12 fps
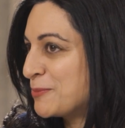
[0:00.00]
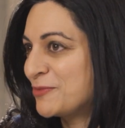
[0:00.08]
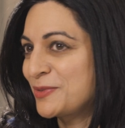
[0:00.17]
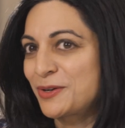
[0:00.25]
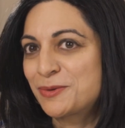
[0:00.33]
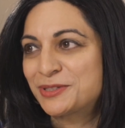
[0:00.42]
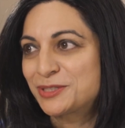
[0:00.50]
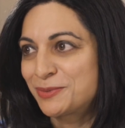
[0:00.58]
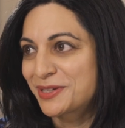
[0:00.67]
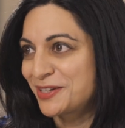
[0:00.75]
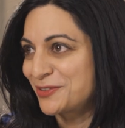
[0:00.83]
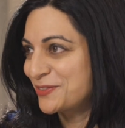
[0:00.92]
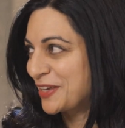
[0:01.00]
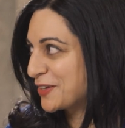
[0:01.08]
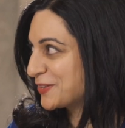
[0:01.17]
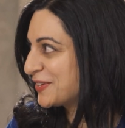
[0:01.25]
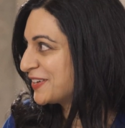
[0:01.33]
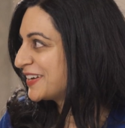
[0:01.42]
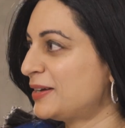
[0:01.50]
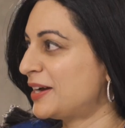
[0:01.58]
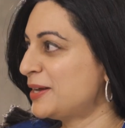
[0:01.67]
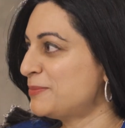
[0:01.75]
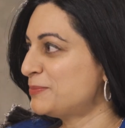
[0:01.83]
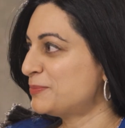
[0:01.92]
I'm very much a beginner cycler.
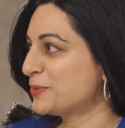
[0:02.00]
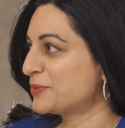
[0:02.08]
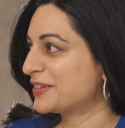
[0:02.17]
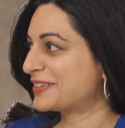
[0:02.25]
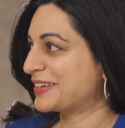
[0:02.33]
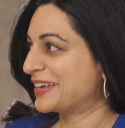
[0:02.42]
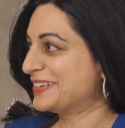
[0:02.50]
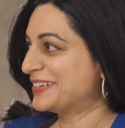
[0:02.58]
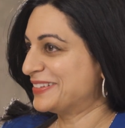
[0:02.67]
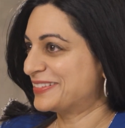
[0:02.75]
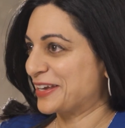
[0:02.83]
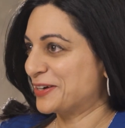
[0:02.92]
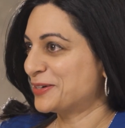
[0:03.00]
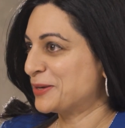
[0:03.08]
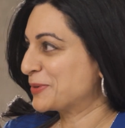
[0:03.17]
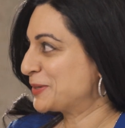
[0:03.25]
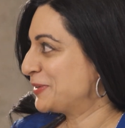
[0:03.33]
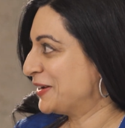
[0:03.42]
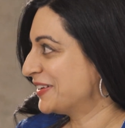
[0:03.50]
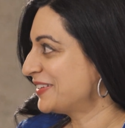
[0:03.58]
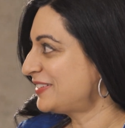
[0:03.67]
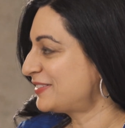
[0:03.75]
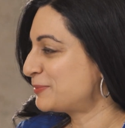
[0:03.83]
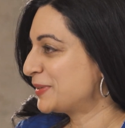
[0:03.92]
I'm both excited and scared, I'm gonna be
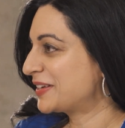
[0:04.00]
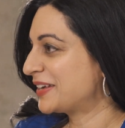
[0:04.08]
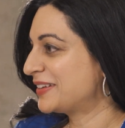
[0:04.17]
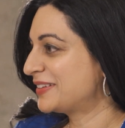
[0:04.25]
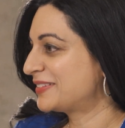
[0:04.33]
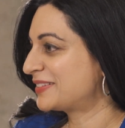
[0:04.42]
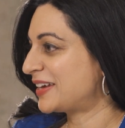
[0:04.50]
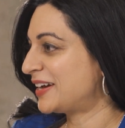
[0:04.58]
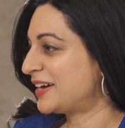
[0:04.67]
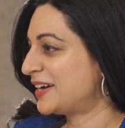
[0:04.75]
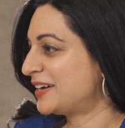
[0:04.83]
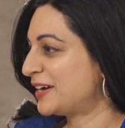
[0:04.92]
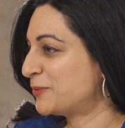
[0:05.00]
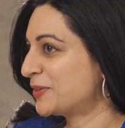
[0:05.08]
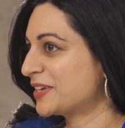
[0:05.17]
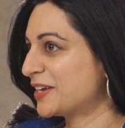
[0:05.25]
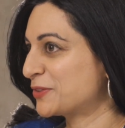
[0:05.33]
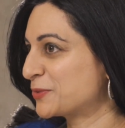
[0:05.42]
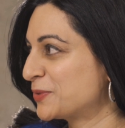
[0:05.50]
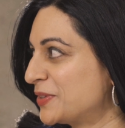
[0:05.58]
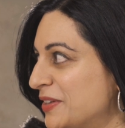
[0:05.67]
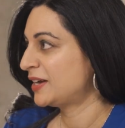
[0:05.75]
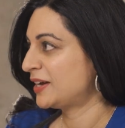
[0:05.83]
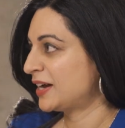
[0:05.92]
honest, because I wanna get through
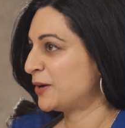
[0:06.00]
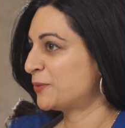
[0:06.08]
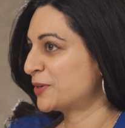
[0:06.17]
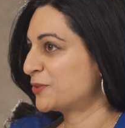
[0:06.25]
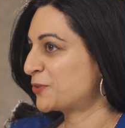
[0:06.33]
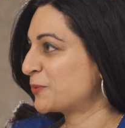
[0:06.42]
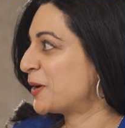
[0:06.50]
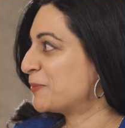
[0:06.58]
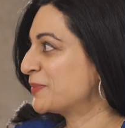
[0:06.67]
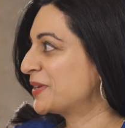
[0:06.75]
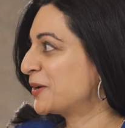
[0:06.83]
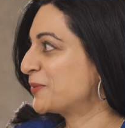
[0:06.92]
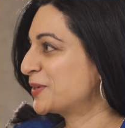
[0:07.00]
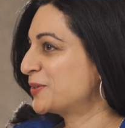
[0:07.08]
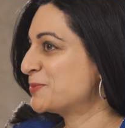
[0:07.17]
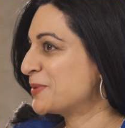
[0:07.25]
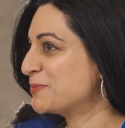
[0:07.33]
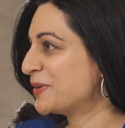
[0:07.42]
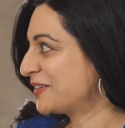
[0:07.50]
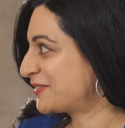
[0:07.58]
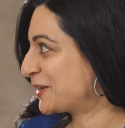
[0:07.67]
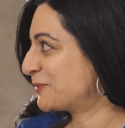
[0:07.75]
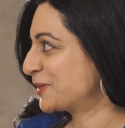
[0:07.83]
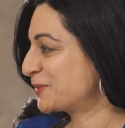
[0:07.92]
this. I wanna show up and I wanna do my best
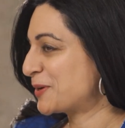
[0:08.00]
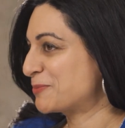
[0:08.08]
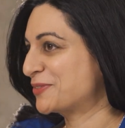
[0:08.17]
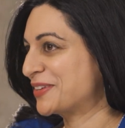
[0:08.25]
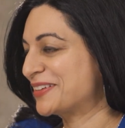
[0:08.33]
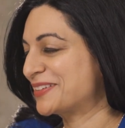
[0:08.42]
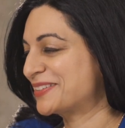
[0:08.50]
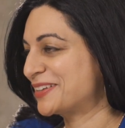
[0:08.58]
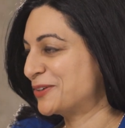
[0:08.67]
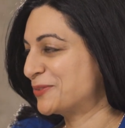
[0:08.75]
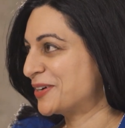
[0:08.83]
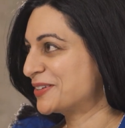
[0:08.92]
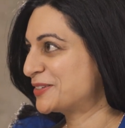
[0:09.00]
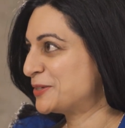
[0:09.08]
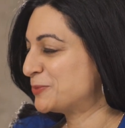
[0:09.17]
and I wanna represent, you know, our team